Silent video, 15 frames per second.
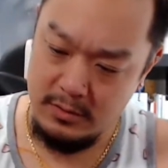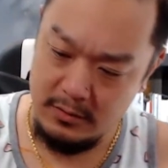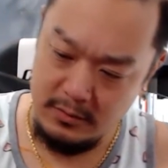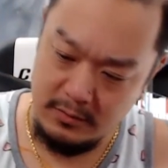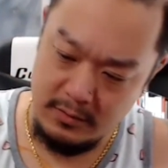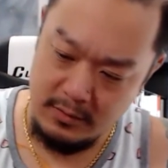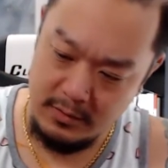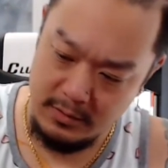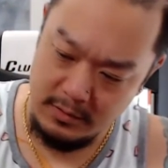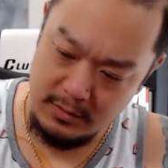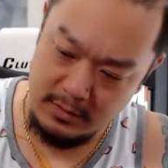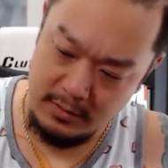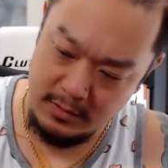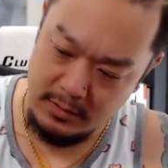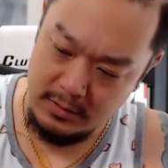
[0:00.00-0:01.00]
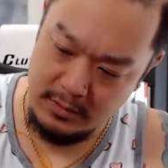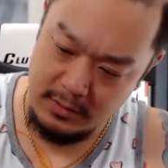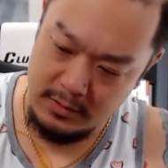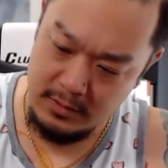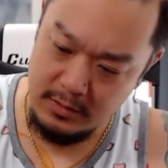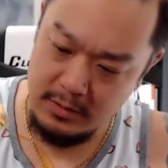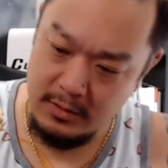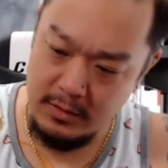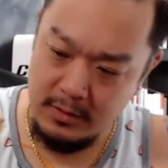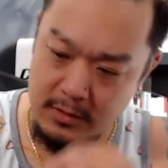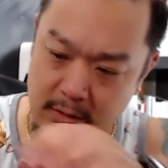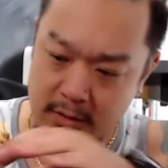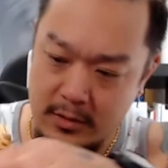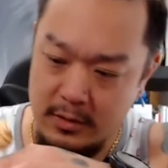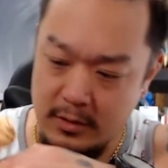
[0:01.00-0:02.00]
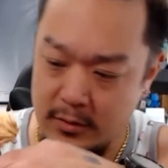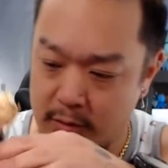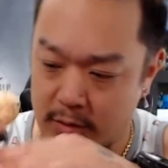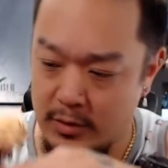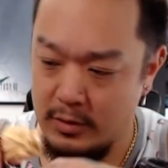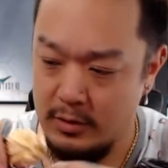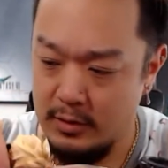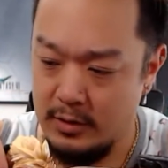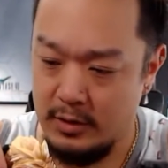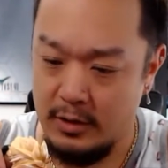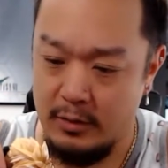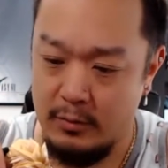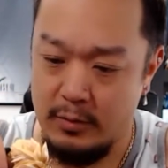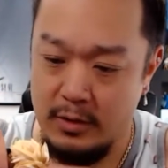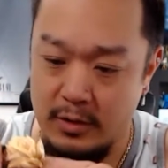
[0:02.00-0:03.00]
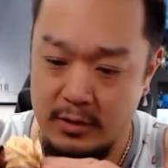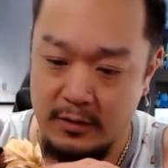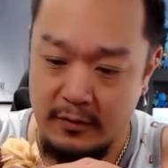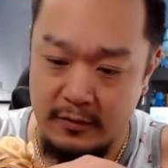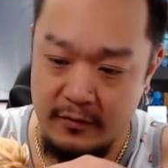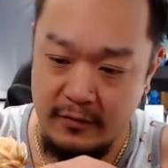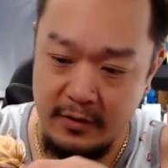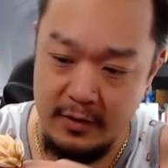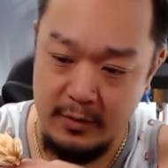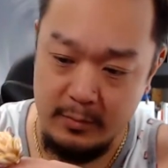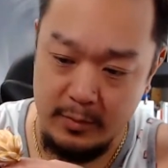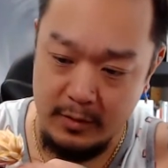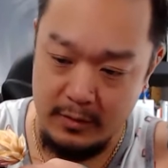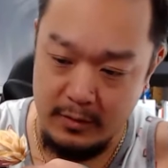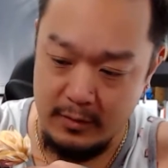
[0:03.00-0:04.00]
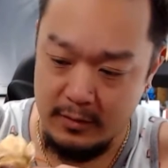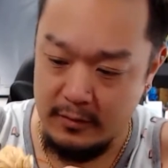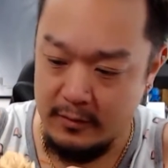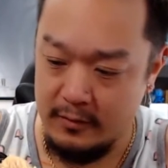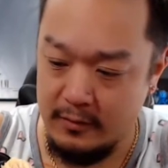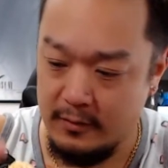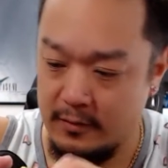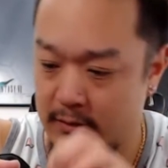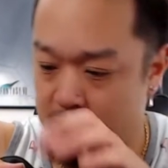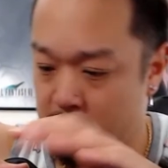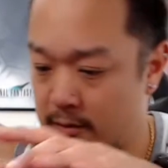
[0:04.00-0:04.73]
Right, like, he would look like you would need to fit him like this.